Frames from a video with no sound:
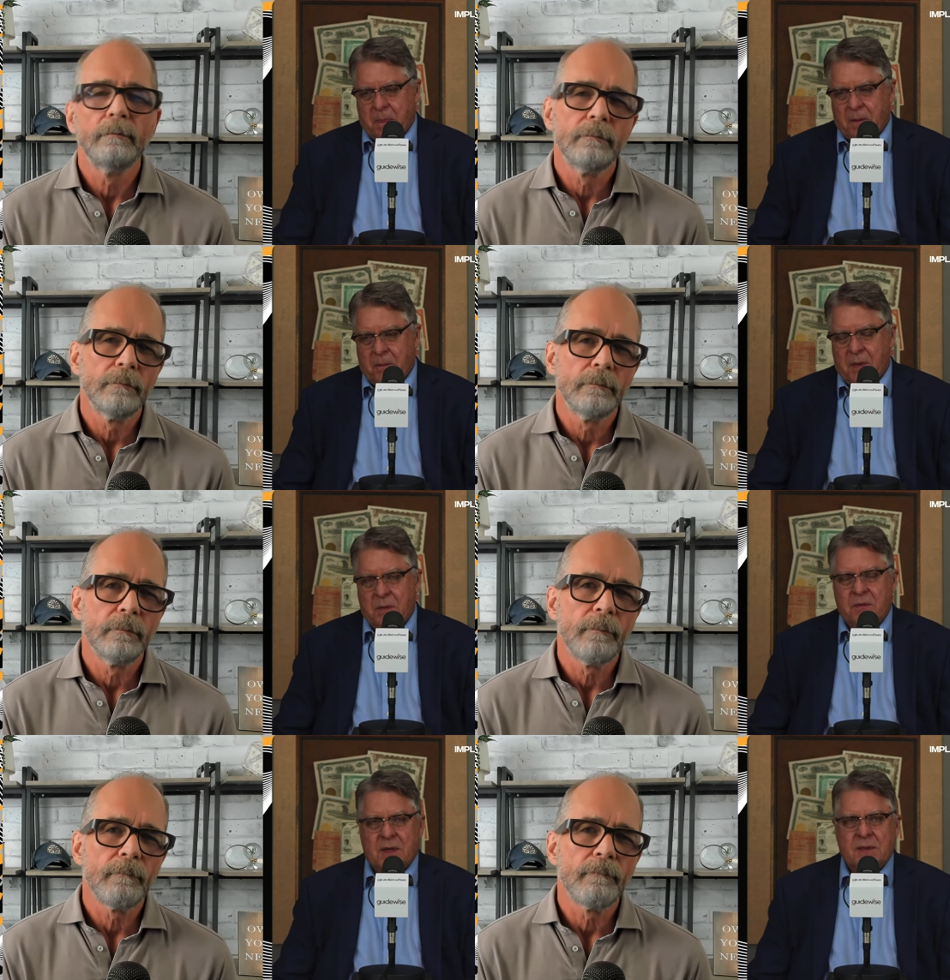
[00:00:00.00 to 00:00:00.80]
Speaker 1: when
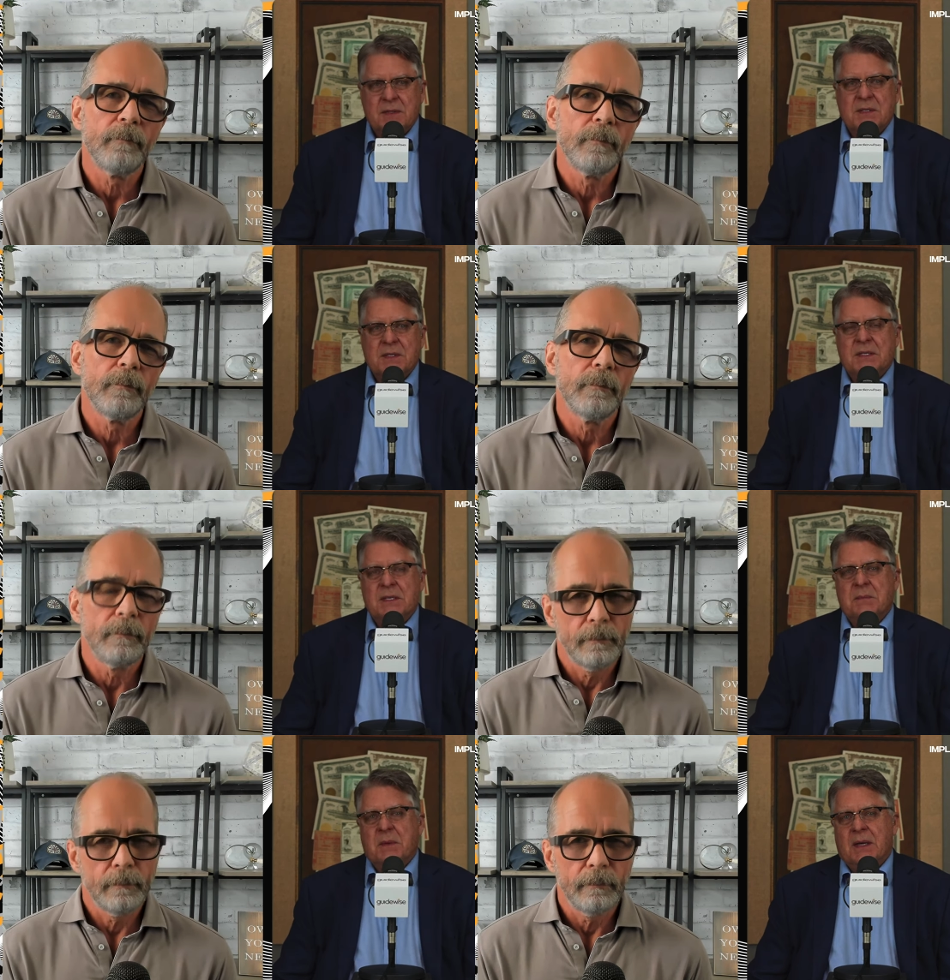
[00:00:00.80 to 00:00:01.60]
you found the
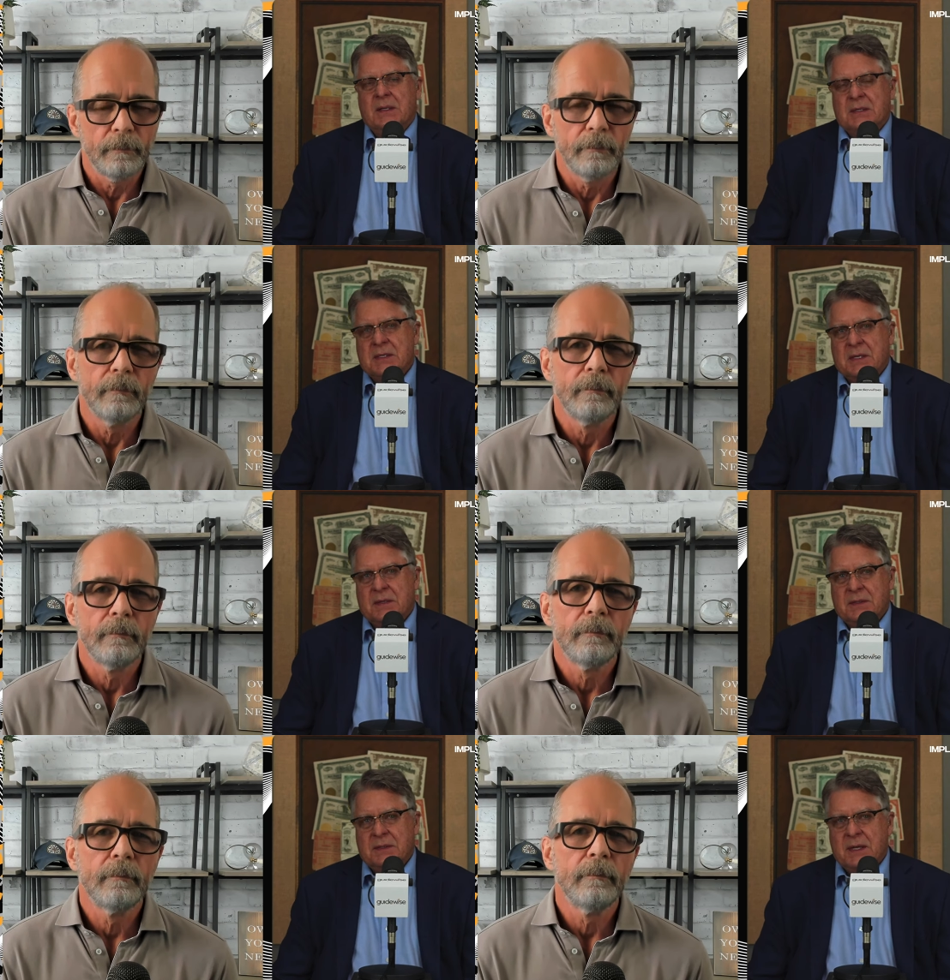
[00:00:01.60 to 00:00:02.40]
16 men, you
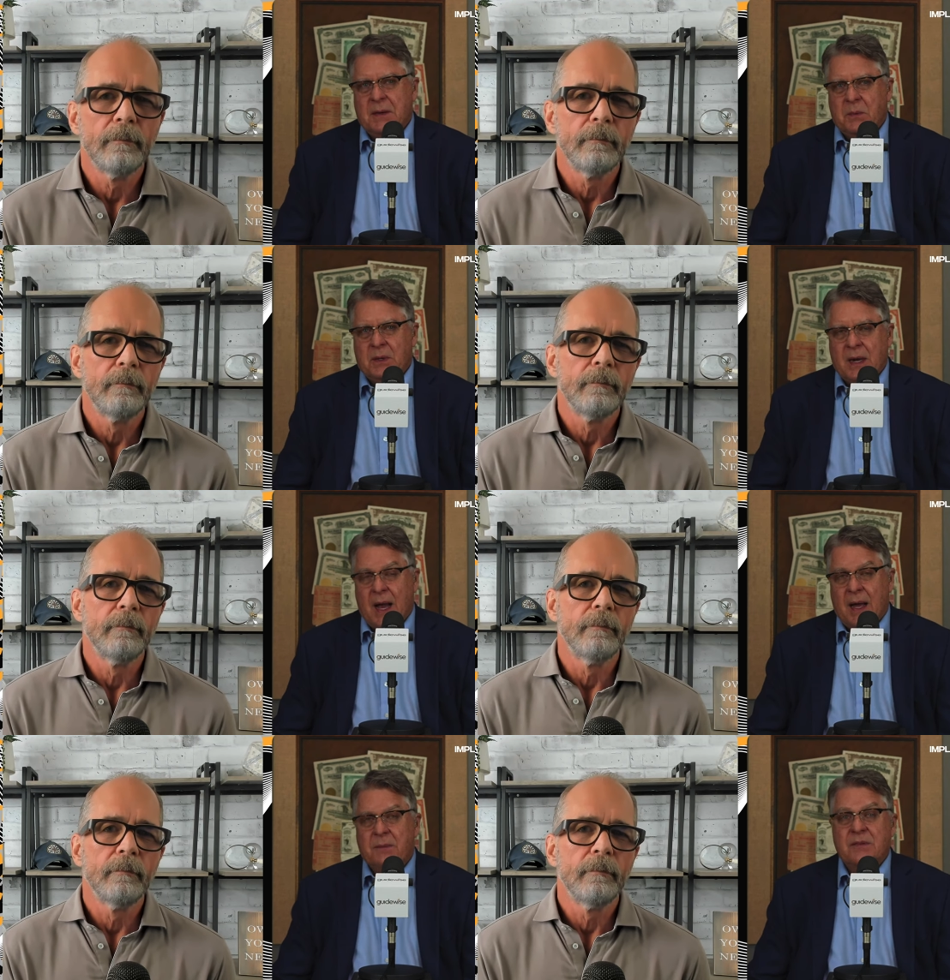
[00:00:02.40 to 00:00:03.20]
discovered that they were
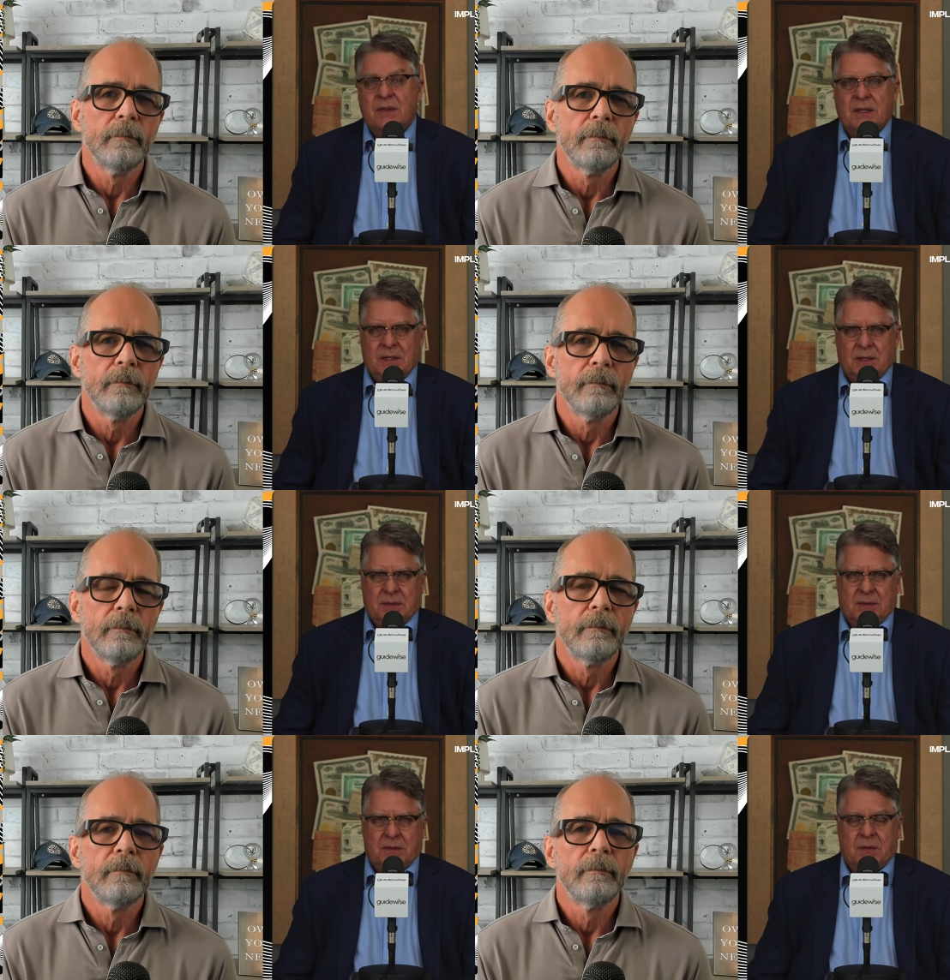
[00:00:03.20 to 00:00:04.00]
not reflecting
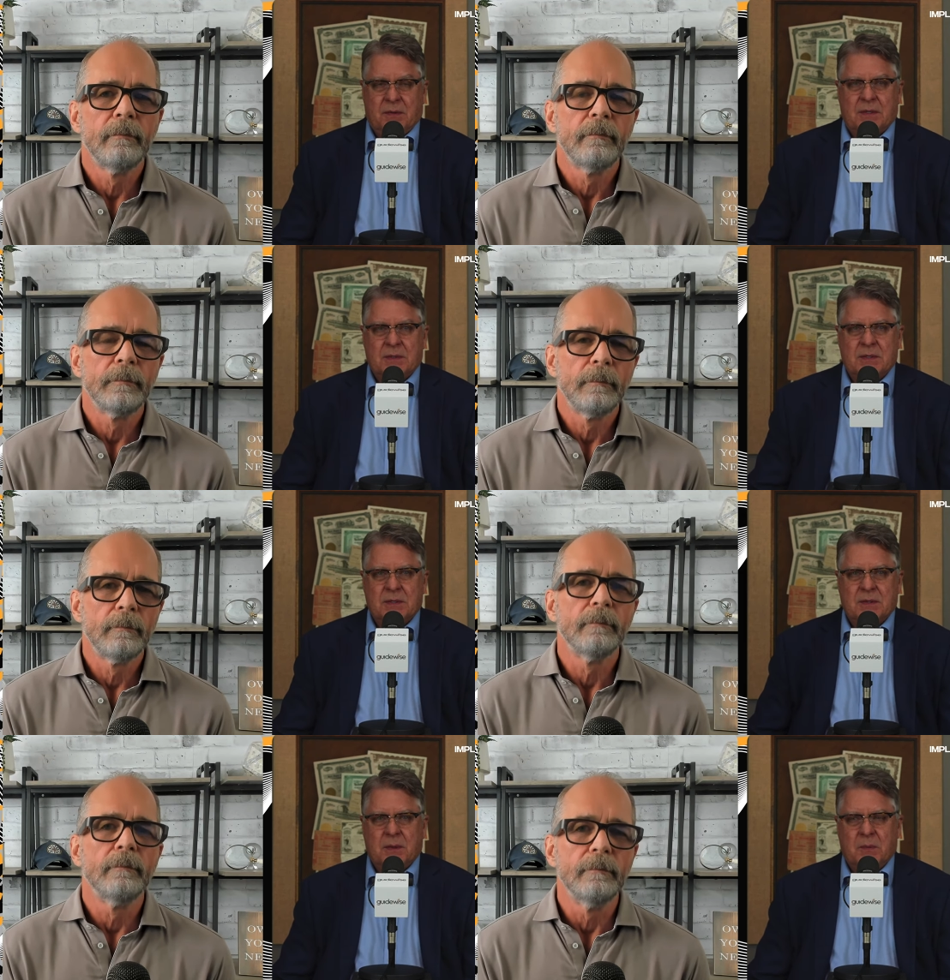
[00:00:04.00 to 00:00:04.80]
on their
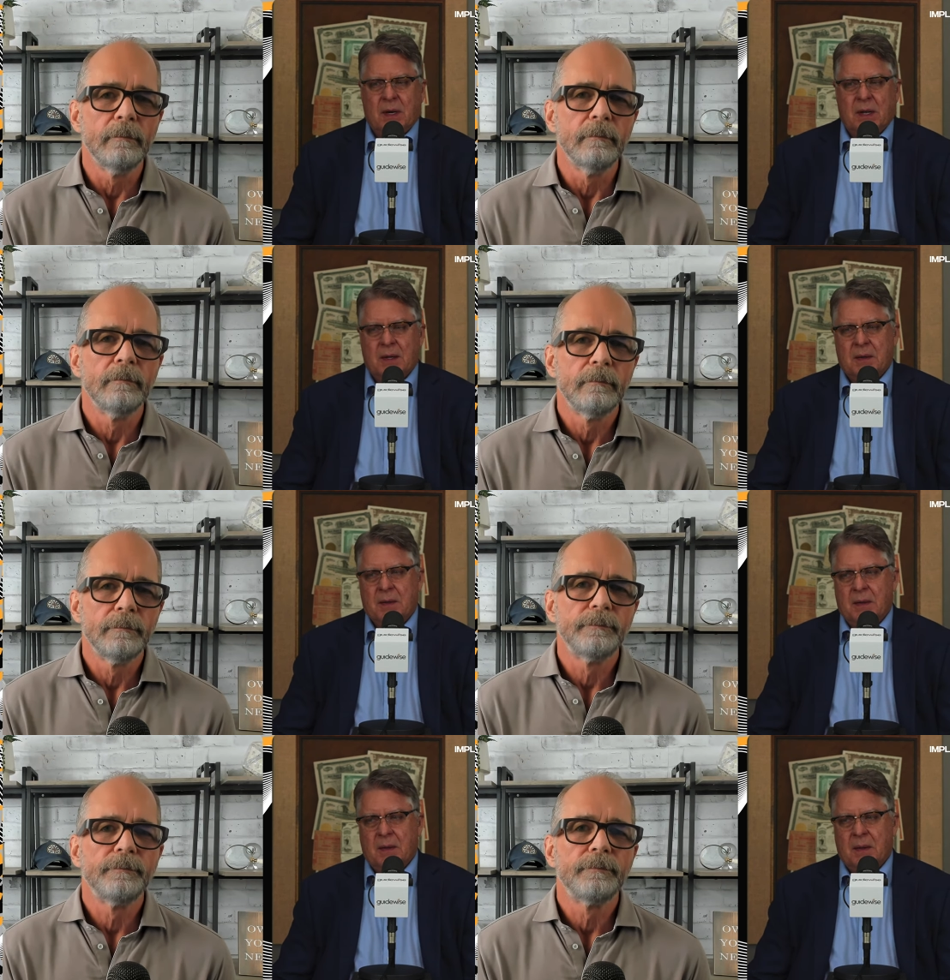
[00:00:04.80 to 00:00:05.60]
thoughts. They were mm-hmm. not
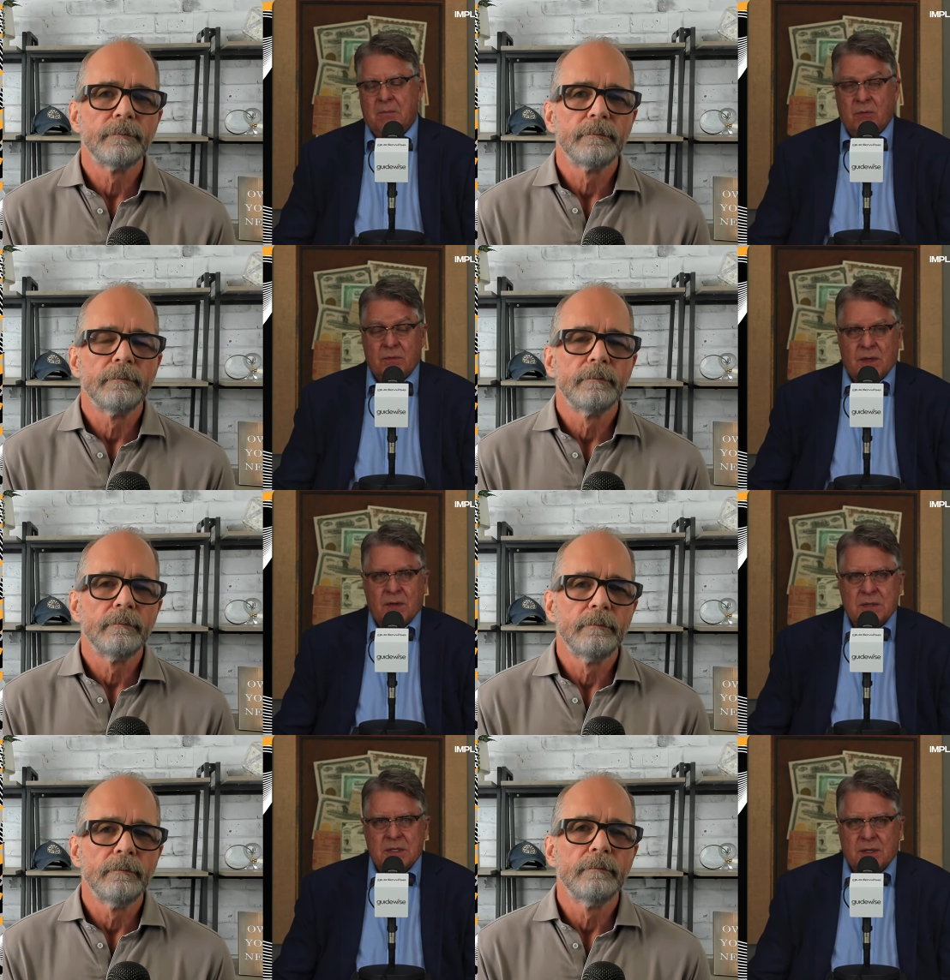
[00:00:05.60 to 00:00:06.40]
improving
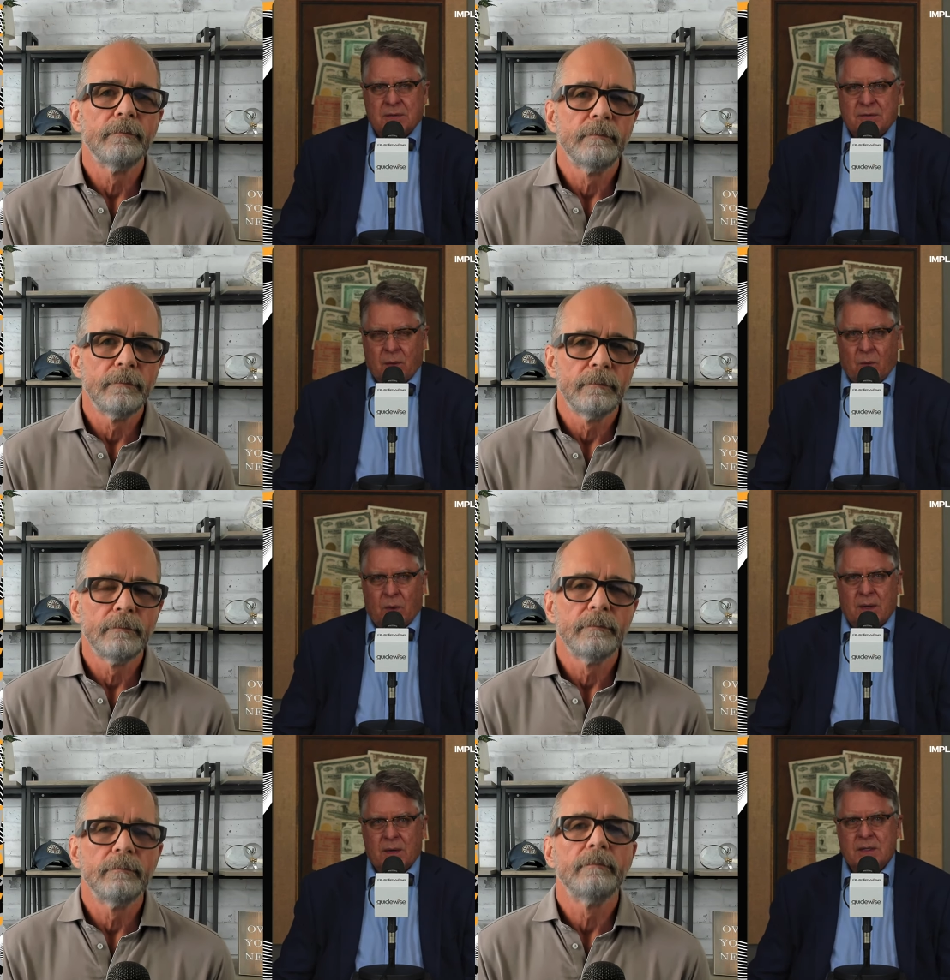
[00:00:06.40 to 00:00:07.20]
their self
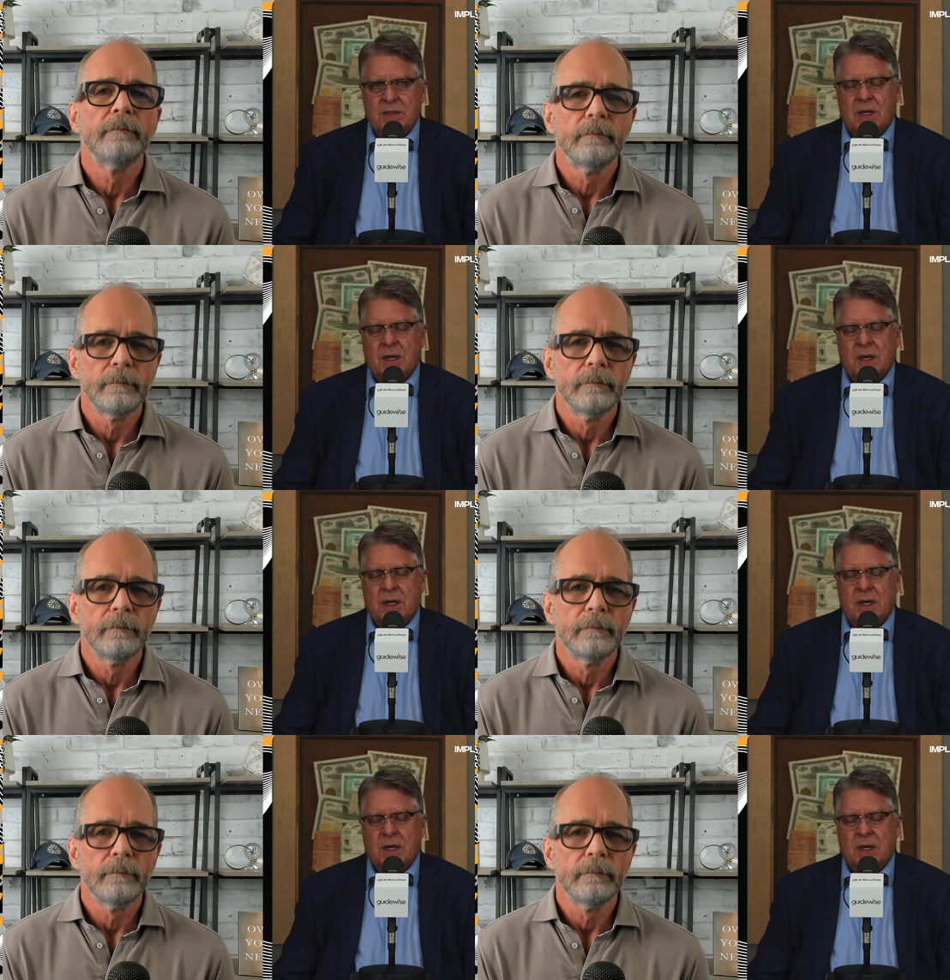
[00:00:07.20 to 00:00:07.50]
awareness.